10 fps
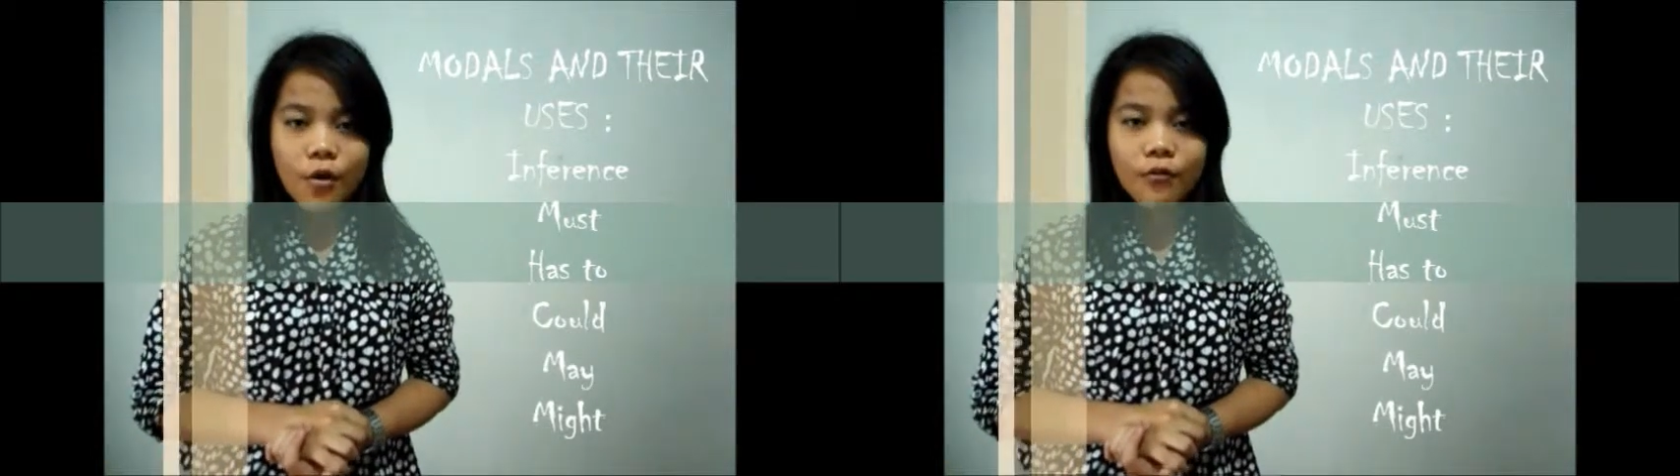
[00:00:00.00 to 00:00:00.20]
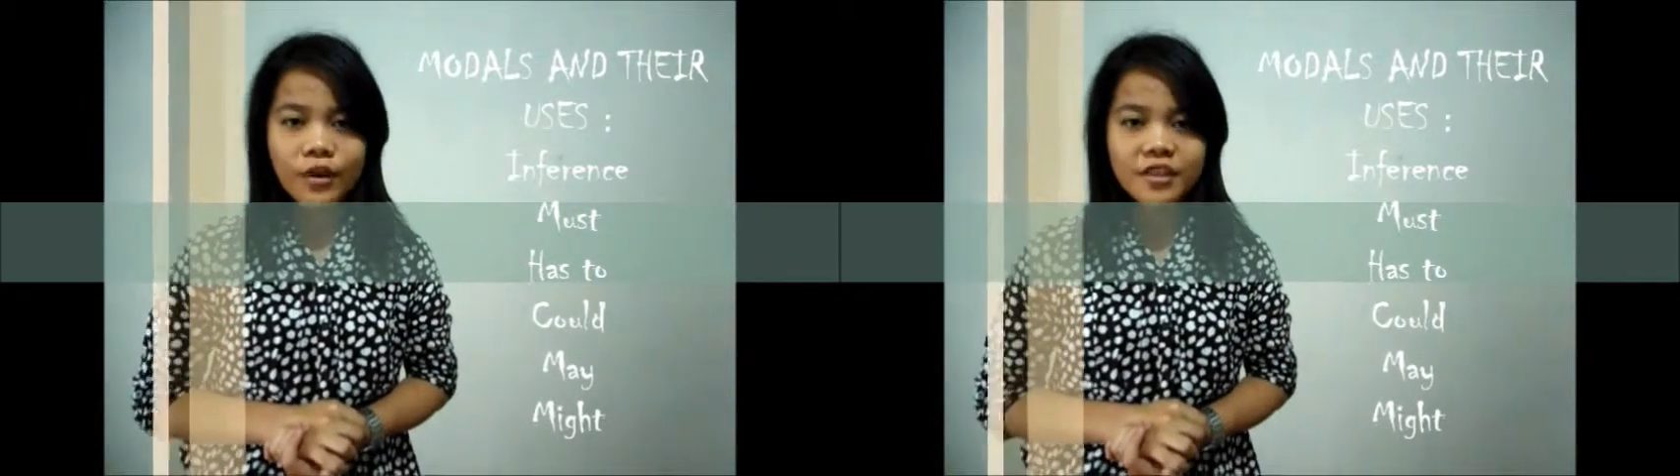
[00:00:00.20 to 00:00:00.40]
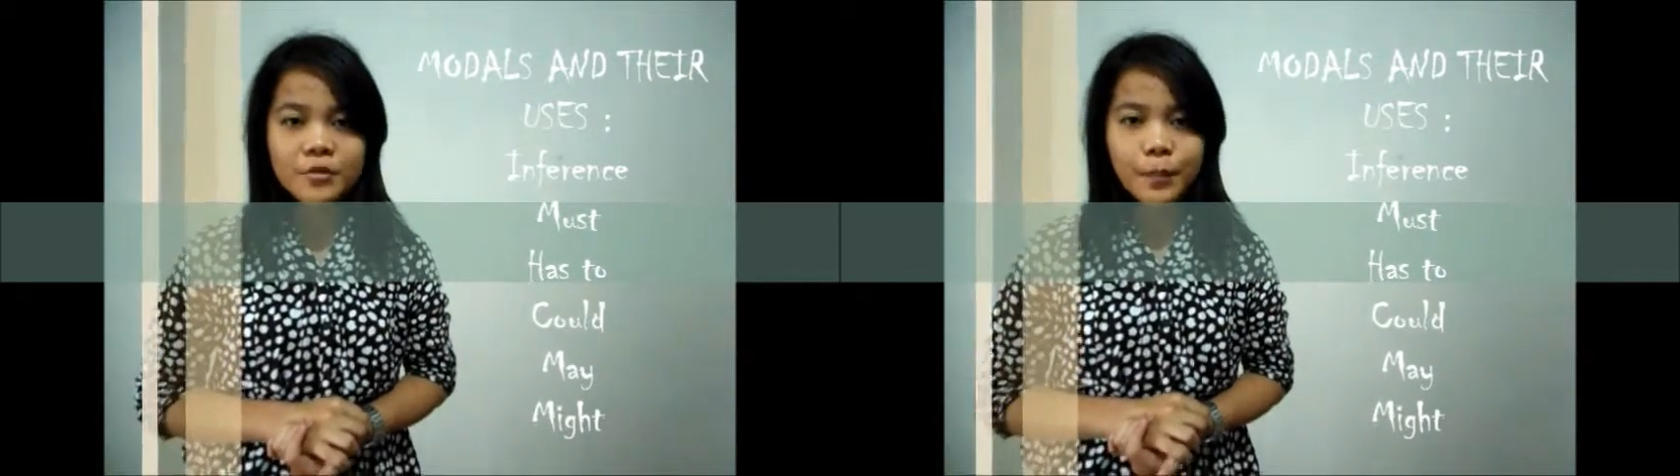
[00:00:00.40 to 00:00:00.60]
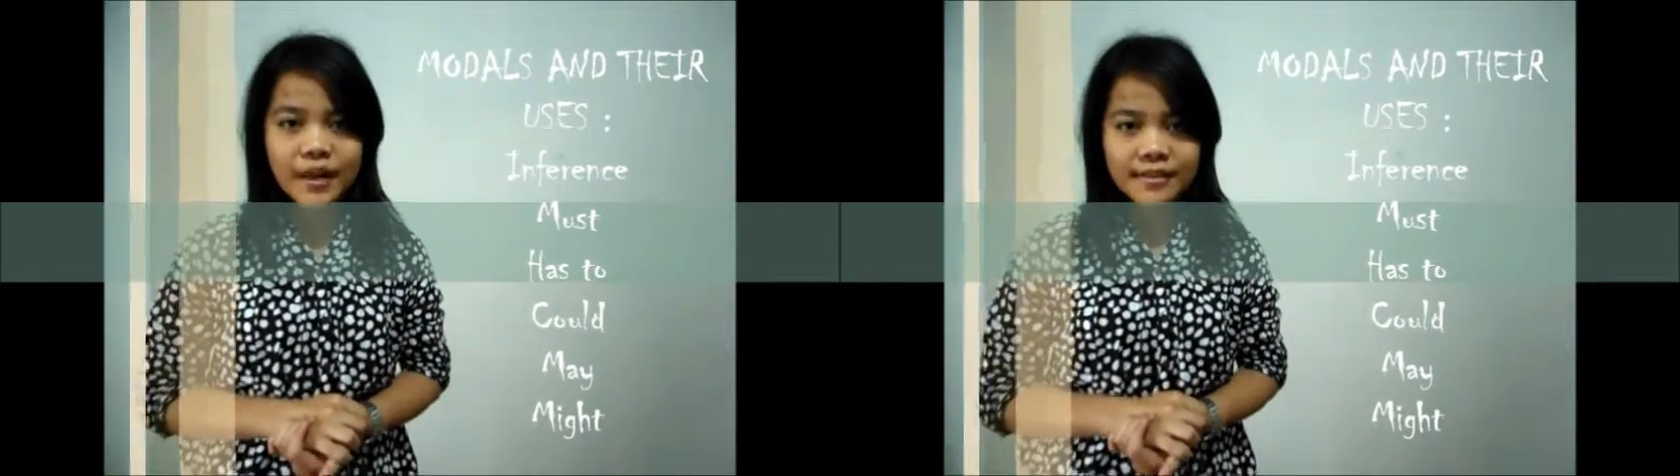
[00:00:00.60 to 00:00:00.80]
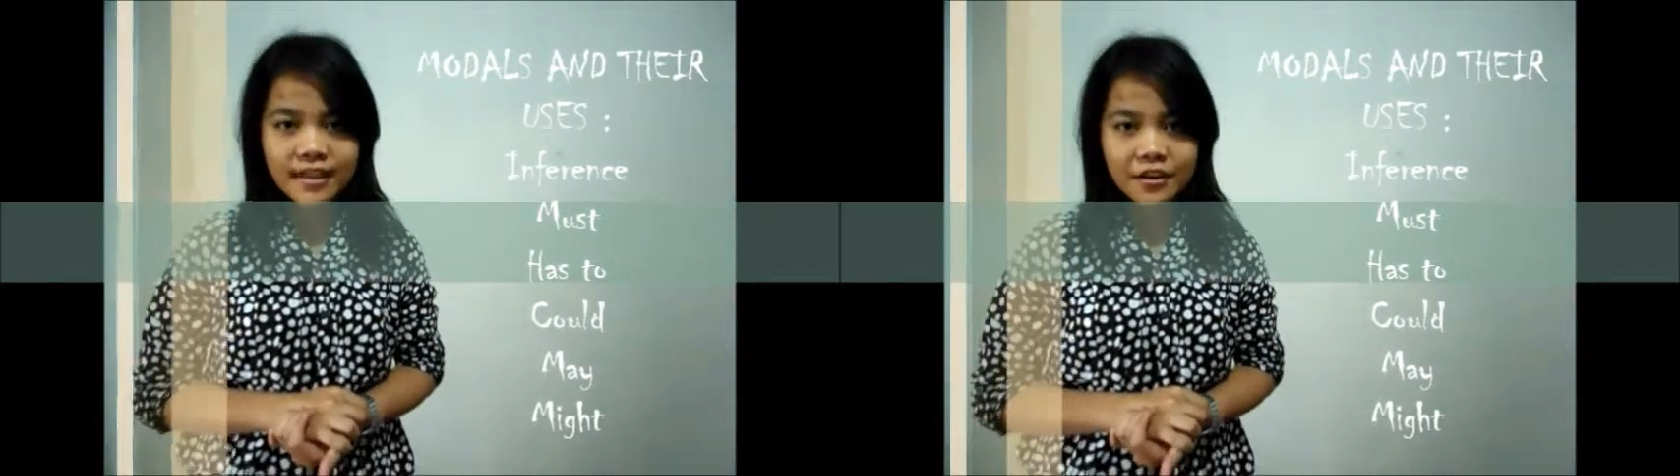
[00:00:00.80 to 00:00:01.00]
For
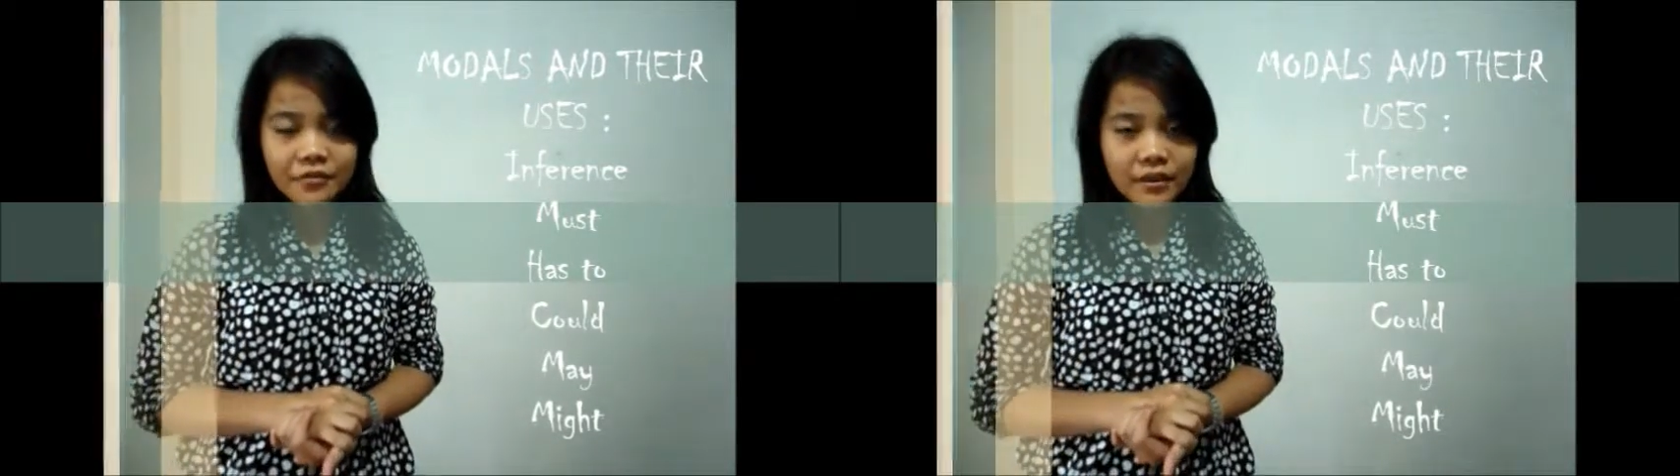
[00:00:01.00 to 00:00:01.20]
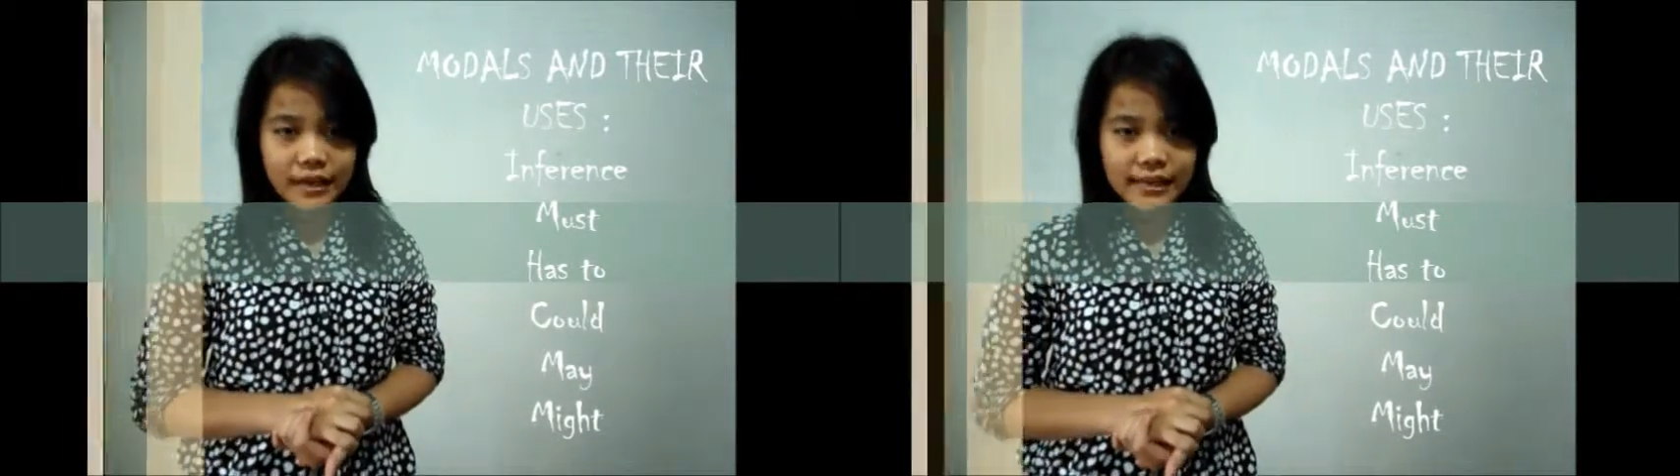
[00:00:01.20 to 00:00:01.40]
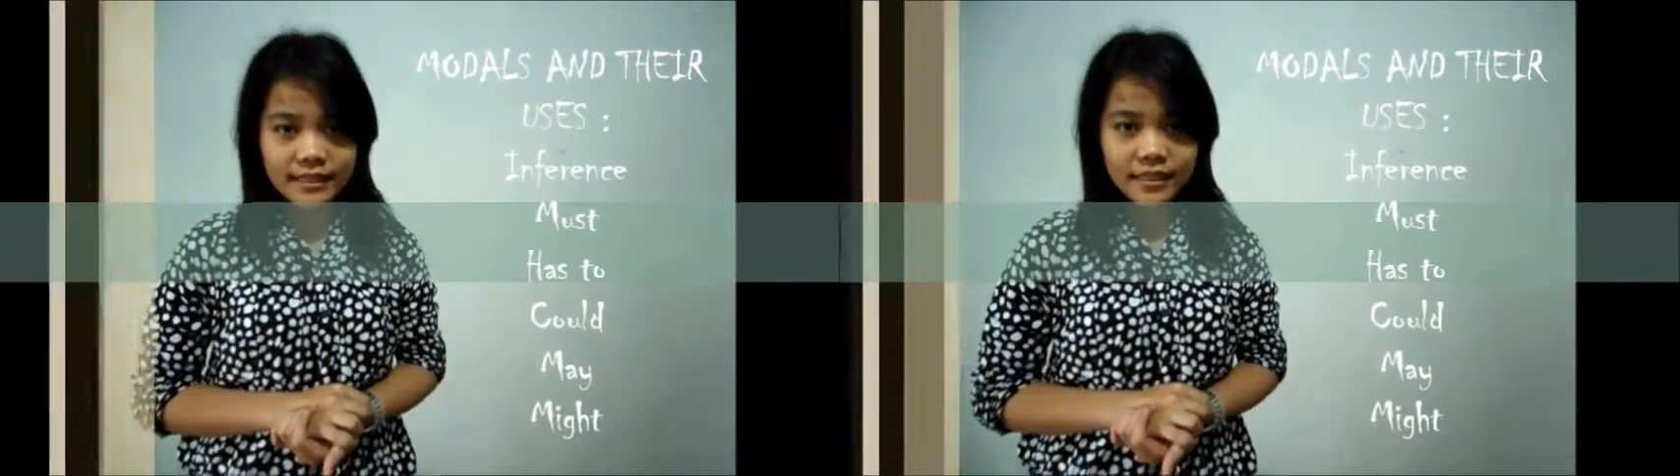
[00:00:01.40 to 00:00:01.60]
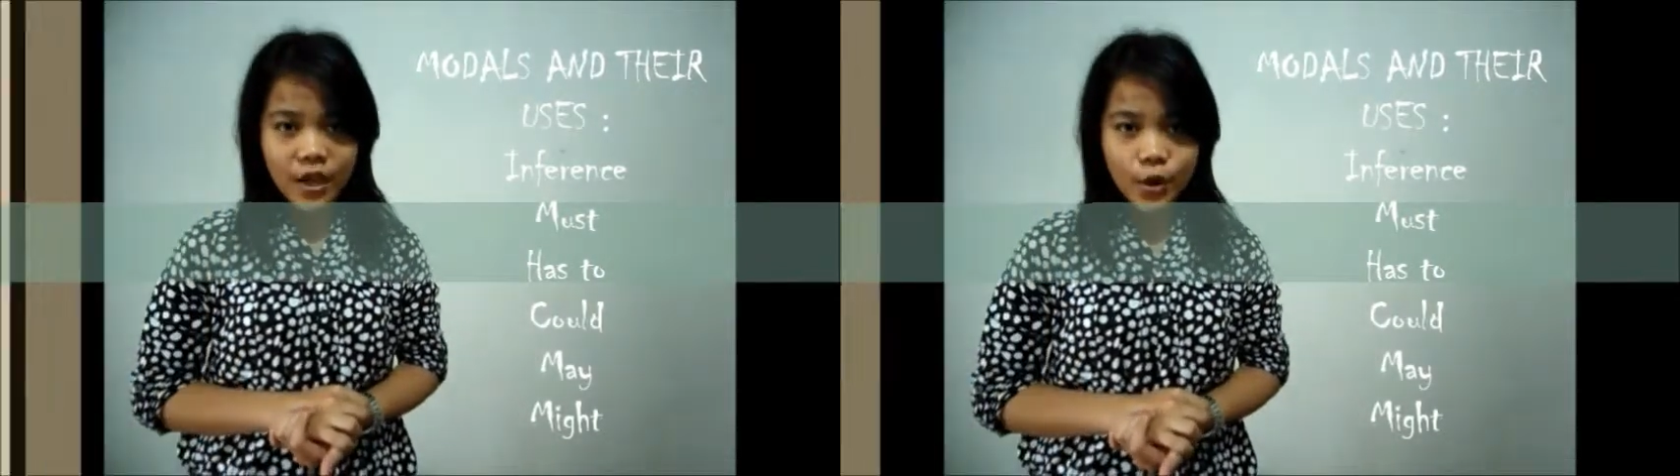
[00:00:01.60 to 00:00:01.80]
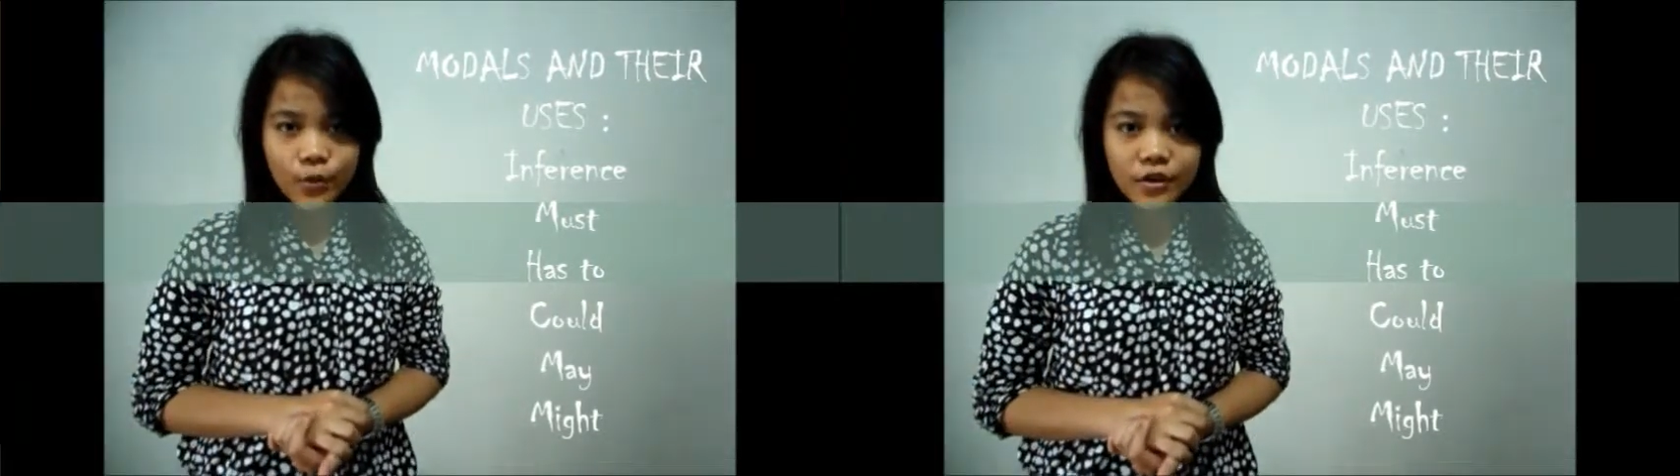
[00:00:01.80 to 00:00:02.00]
expressing inference,
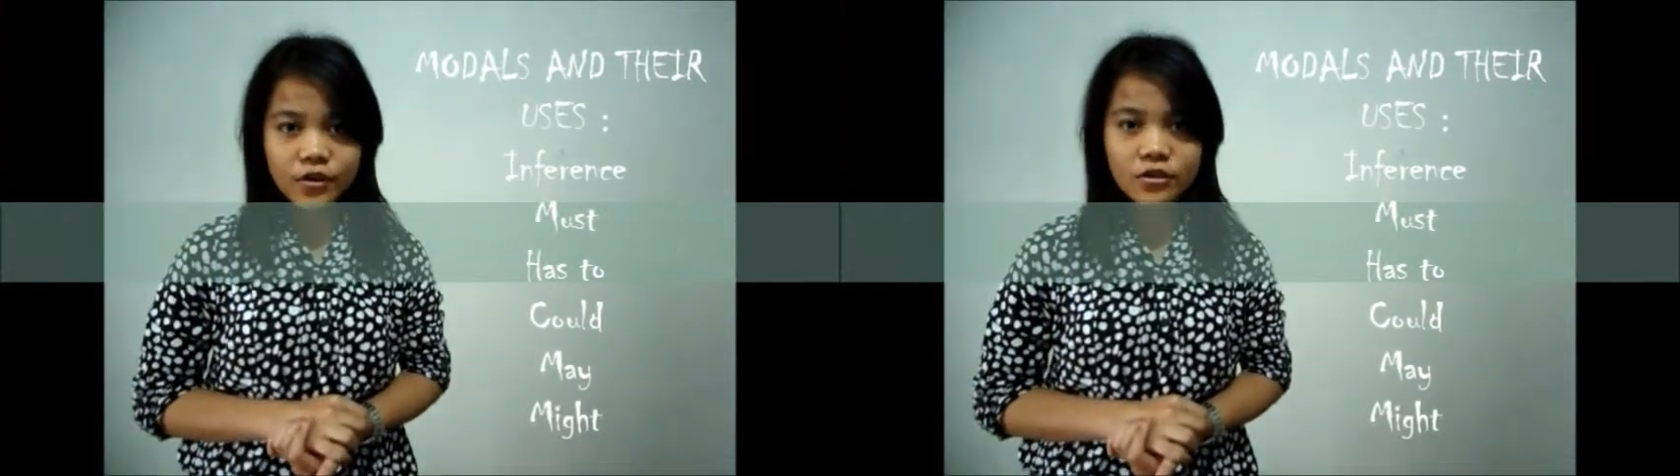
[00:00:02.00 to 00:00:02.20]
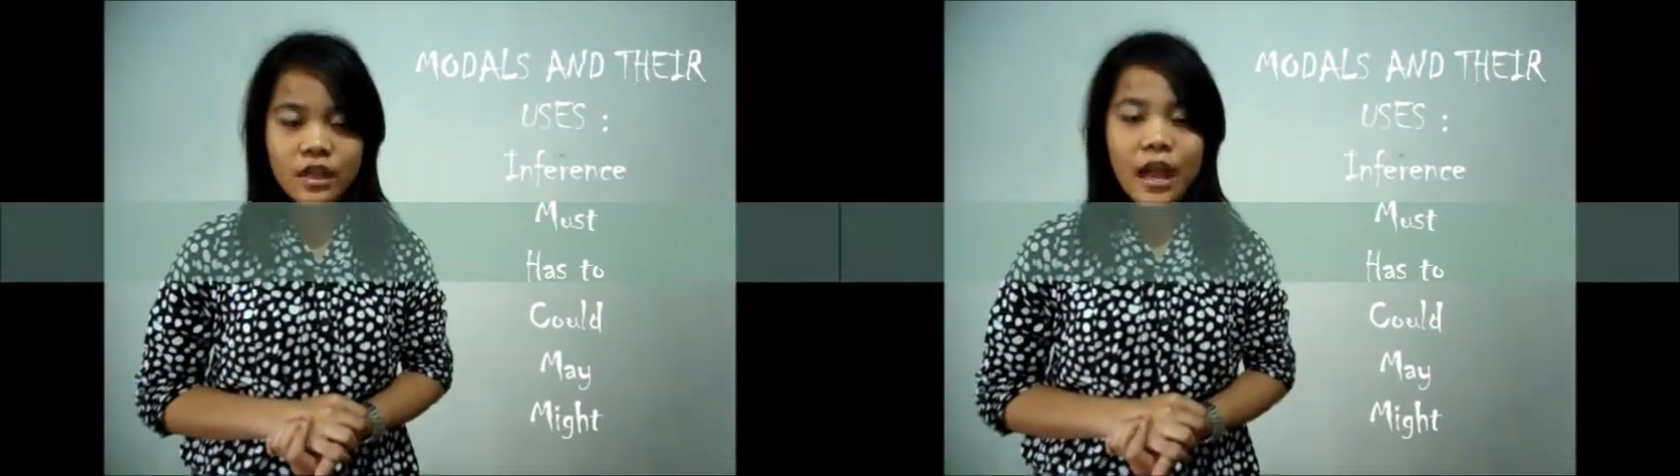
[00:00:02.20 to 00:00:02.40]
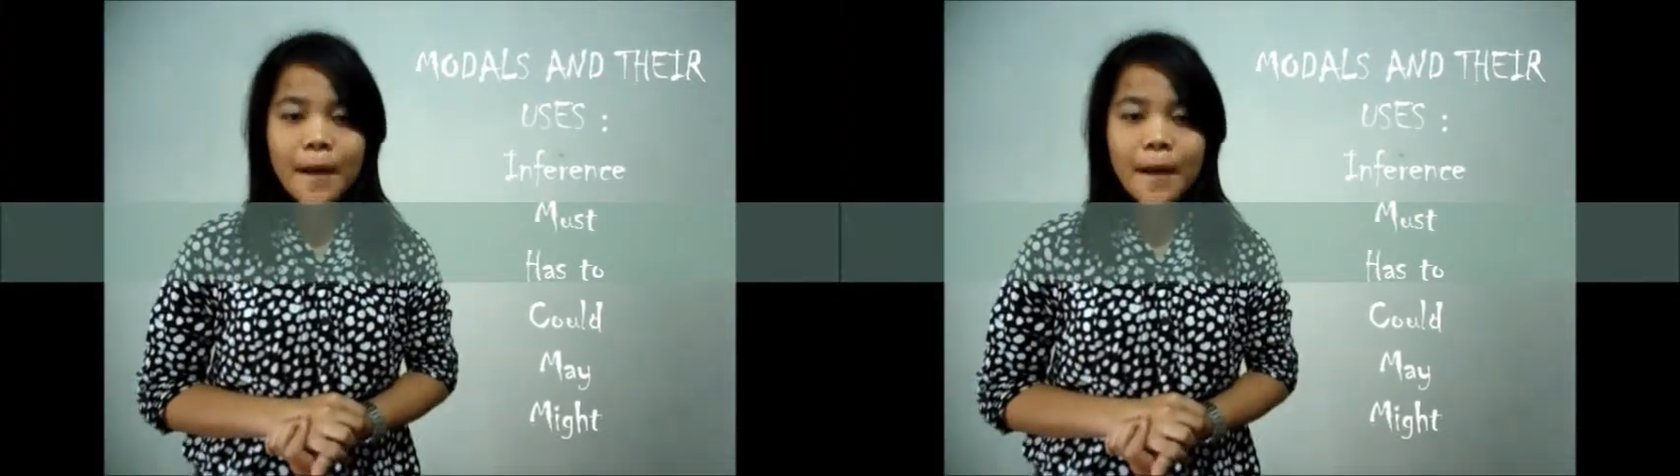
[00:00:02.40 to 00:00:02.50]
we use